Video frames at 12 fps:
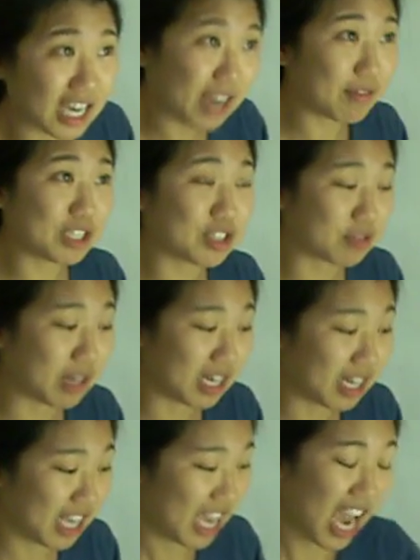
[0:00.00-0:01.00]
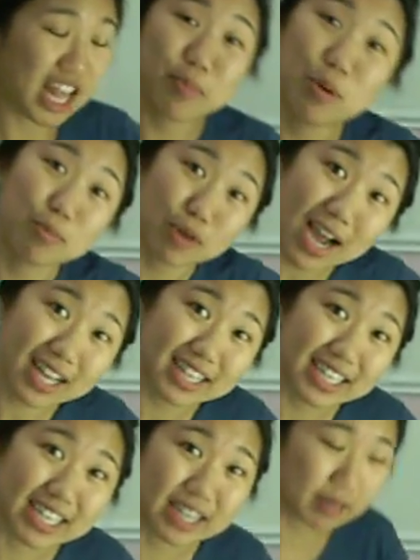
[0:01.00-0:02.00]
Thai restaurant and they put broccoli in it.